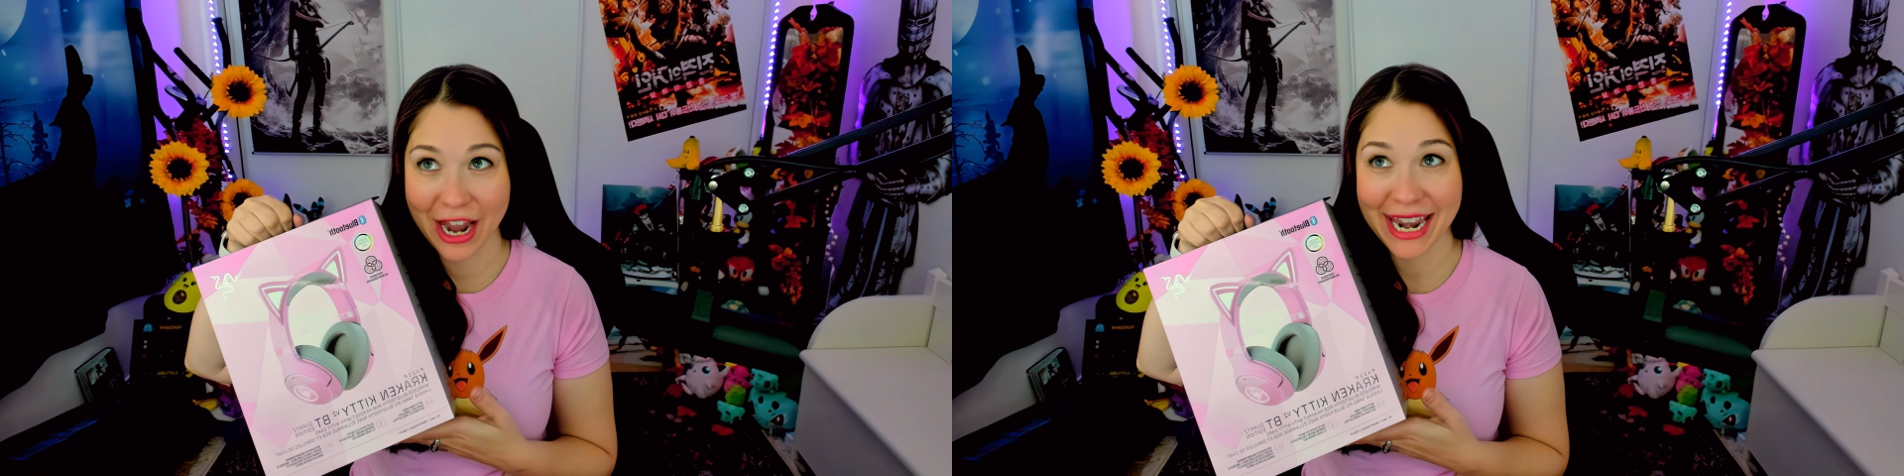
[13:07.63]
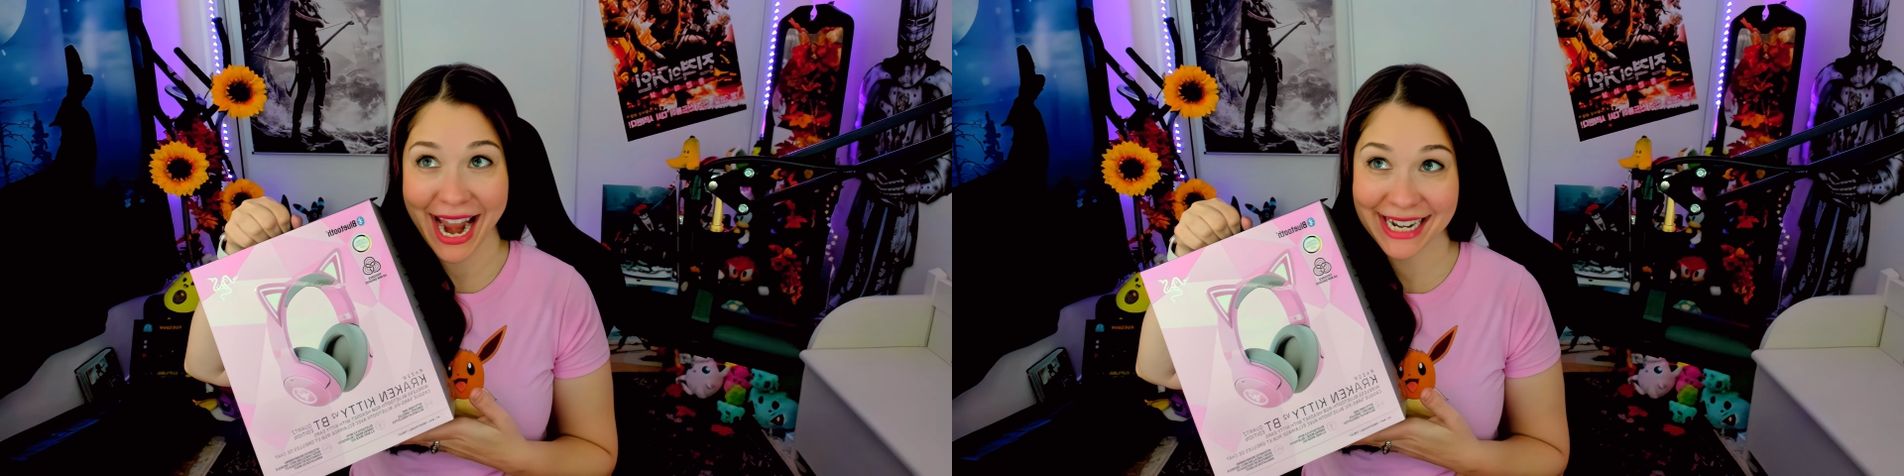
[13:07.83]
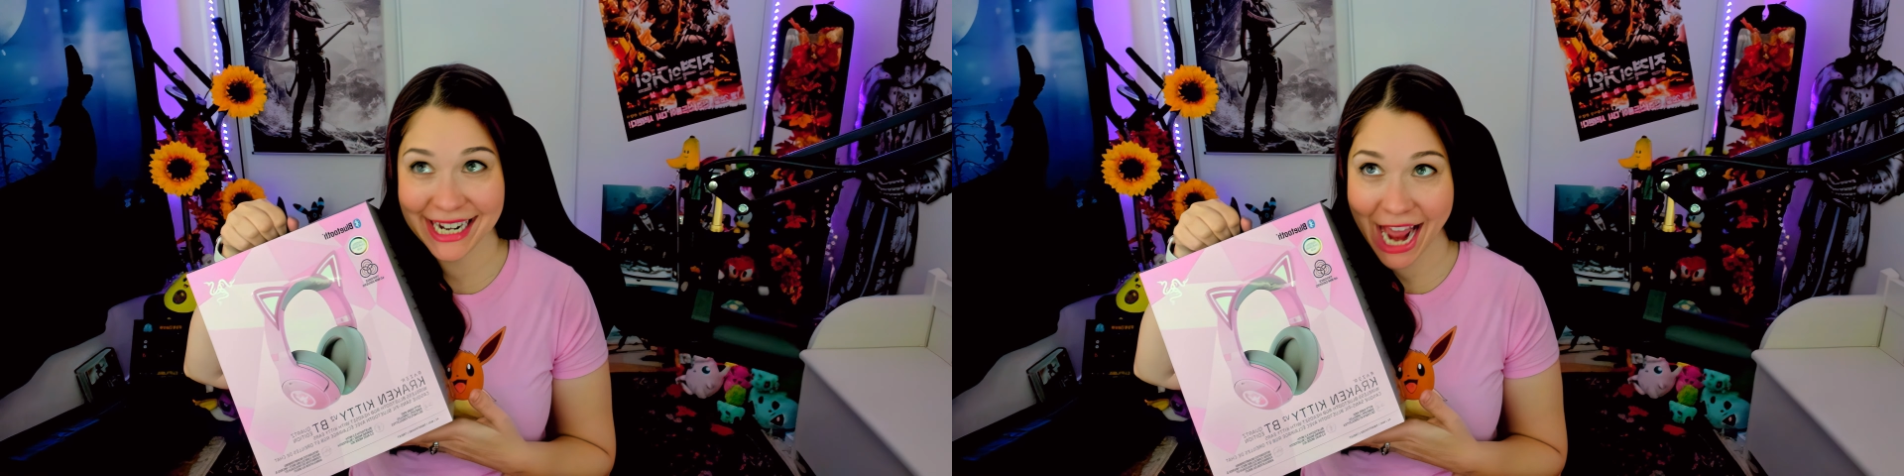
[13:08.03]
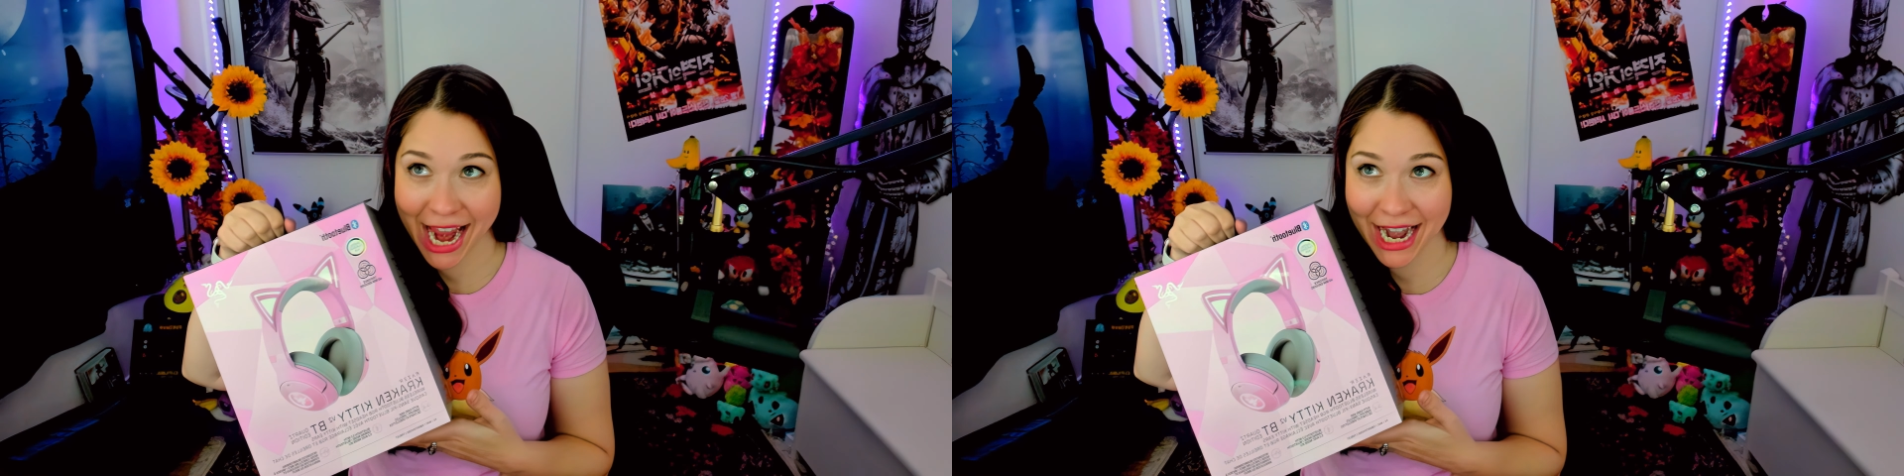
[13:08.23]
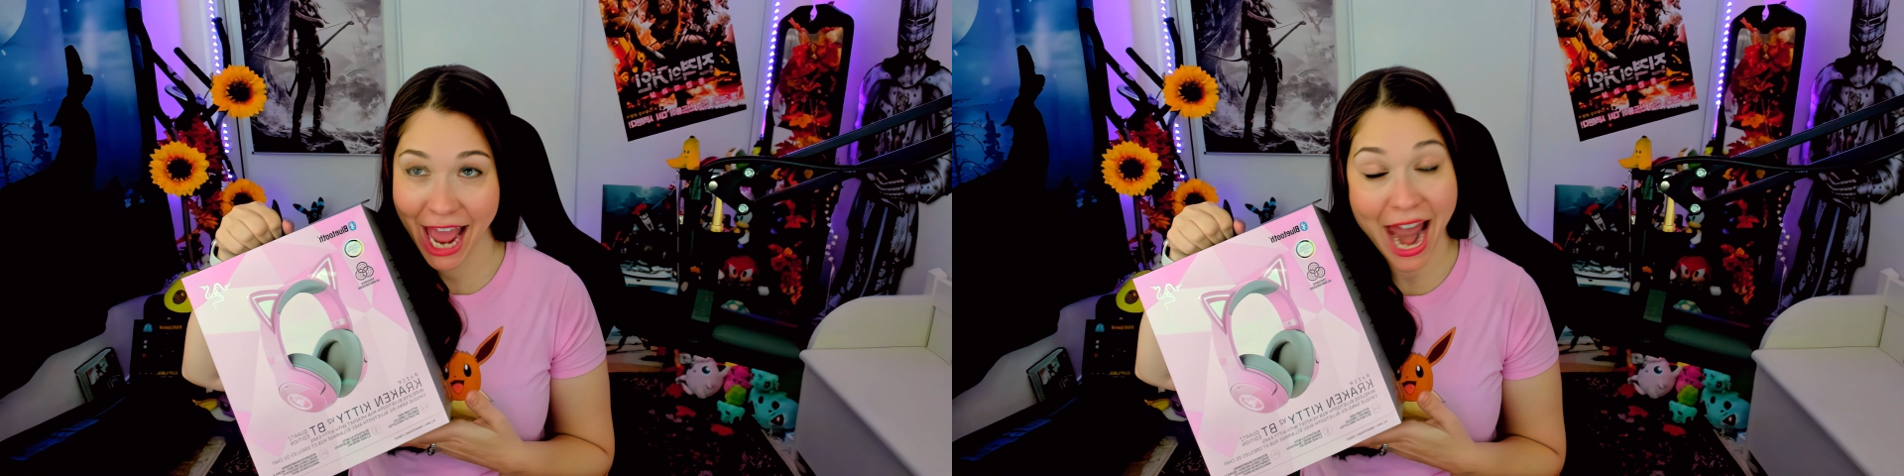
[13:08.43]

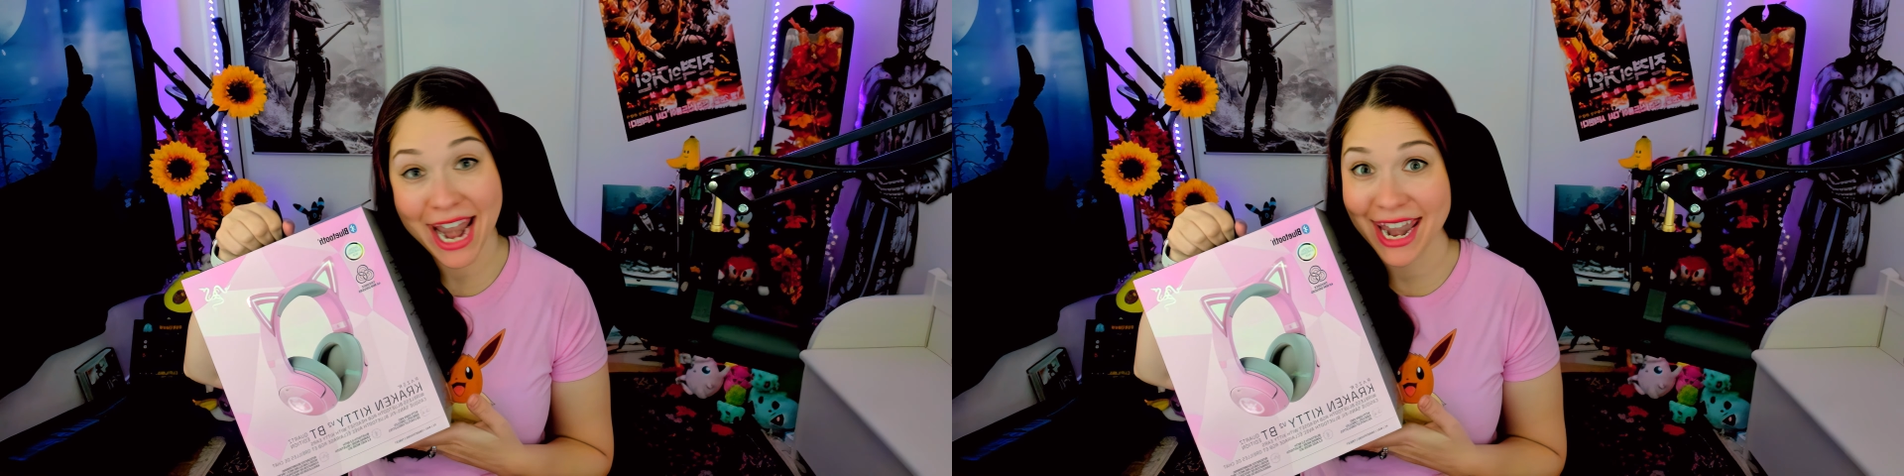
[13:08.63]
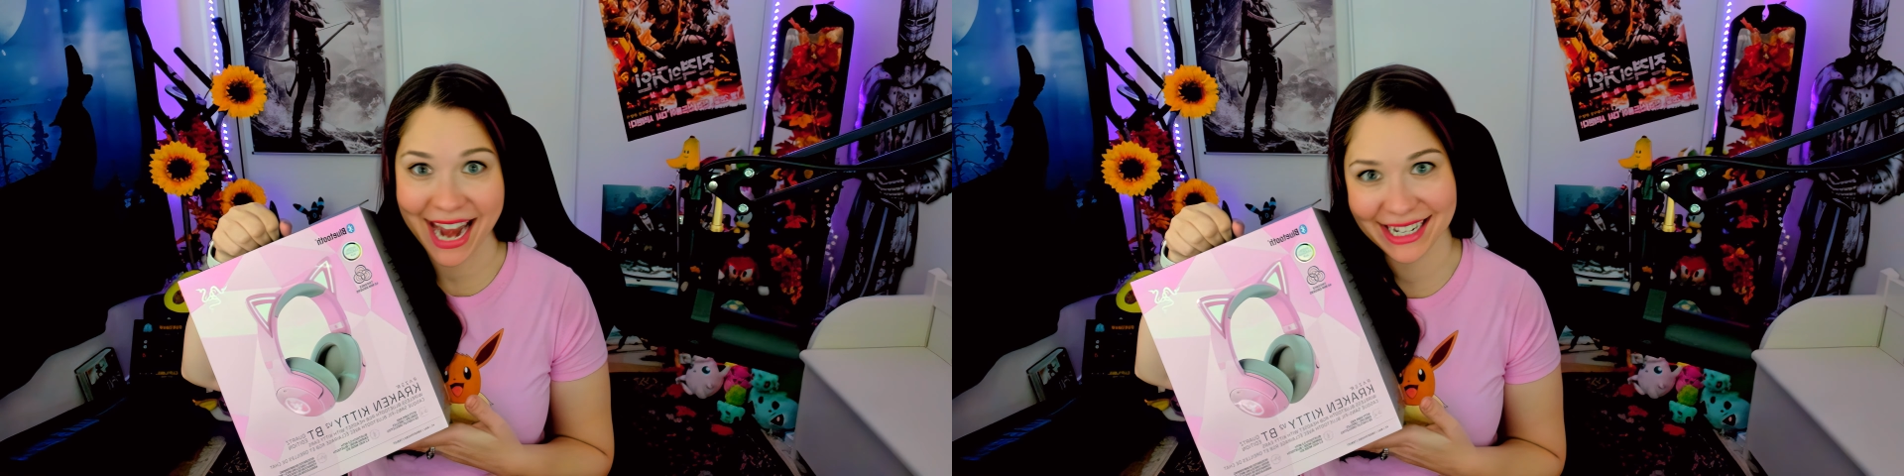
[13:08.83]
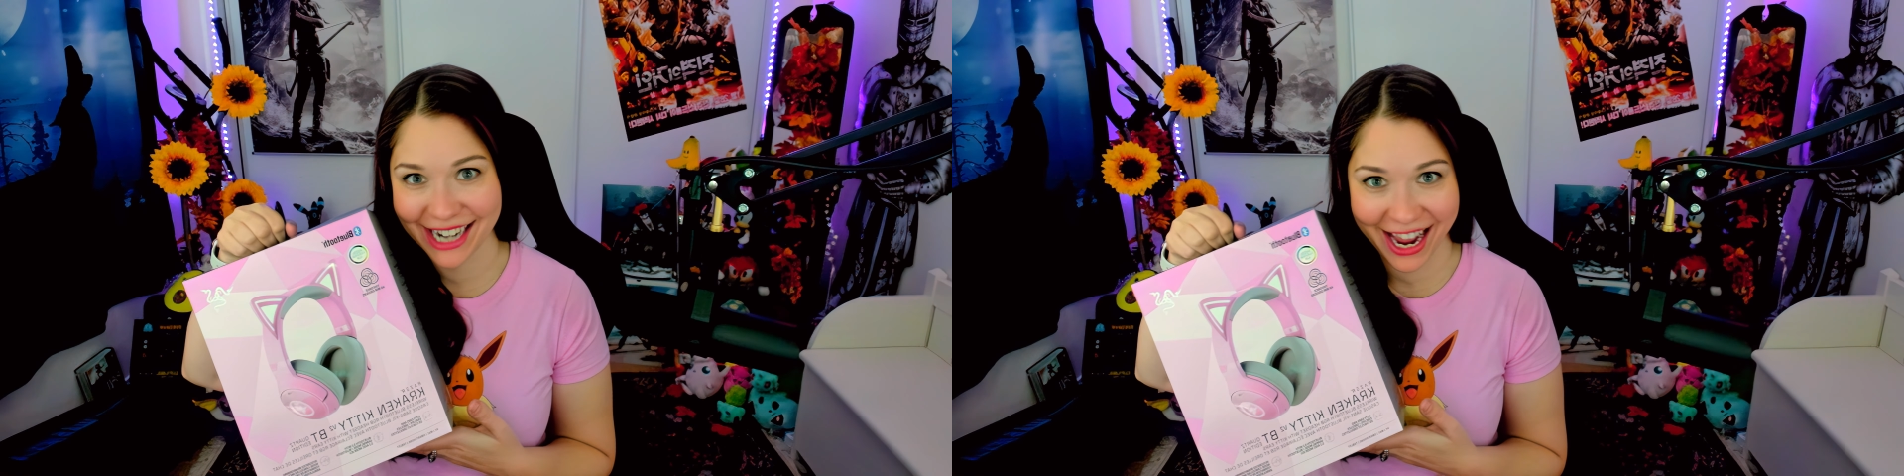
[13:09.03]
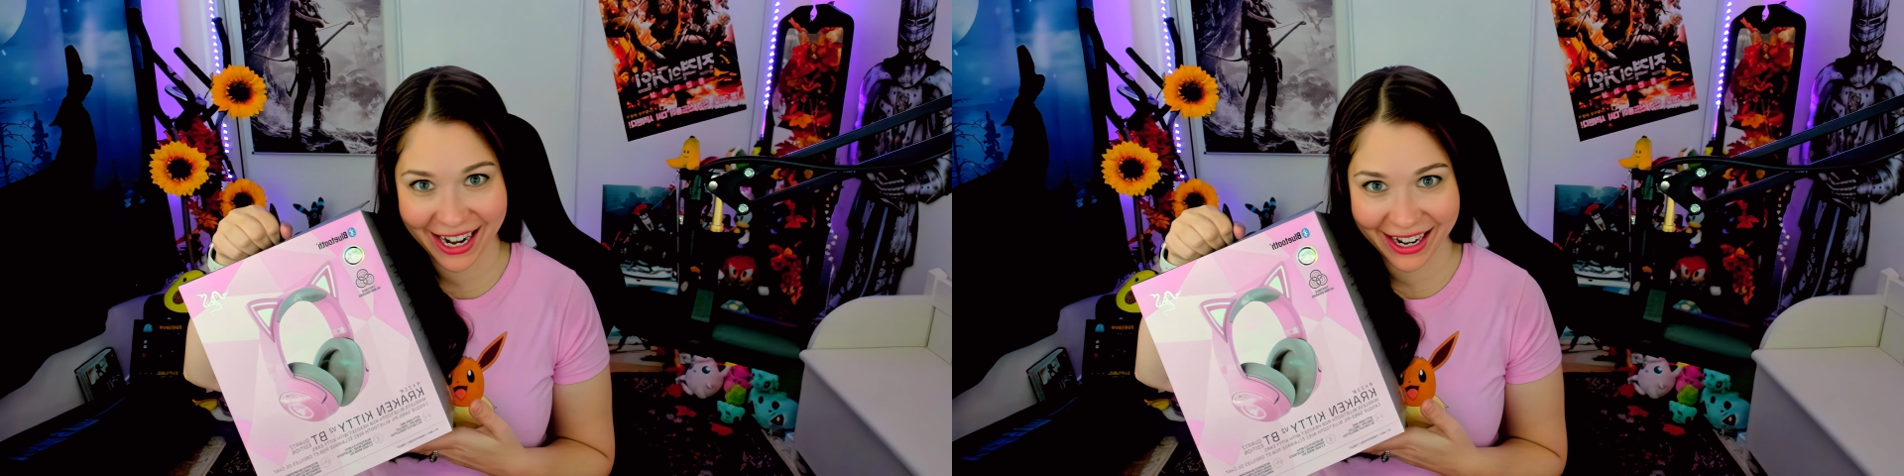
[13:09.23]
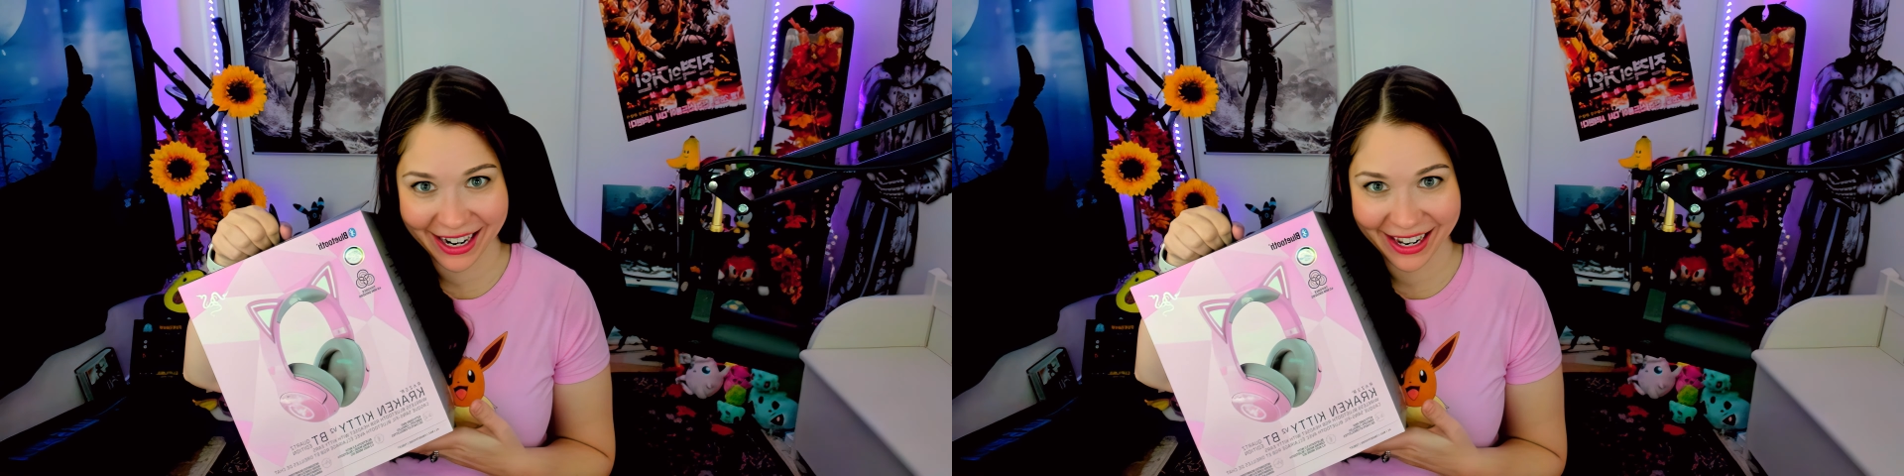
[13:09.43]

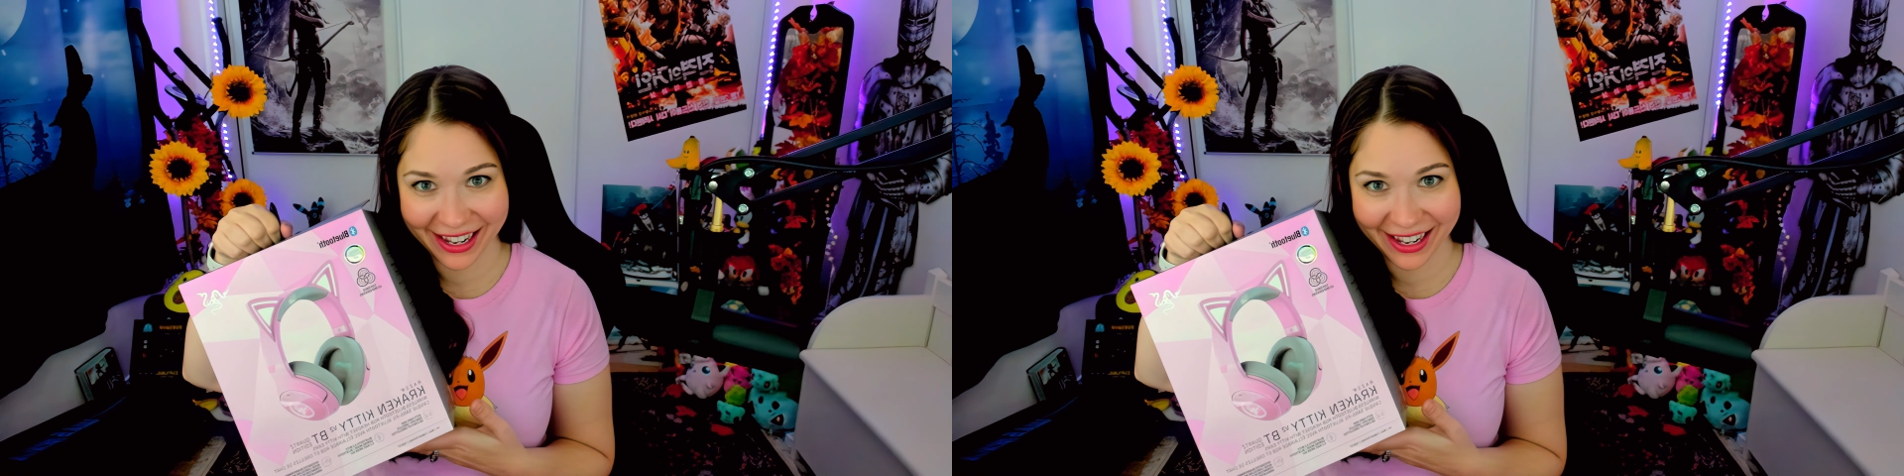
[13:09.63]
$99.99.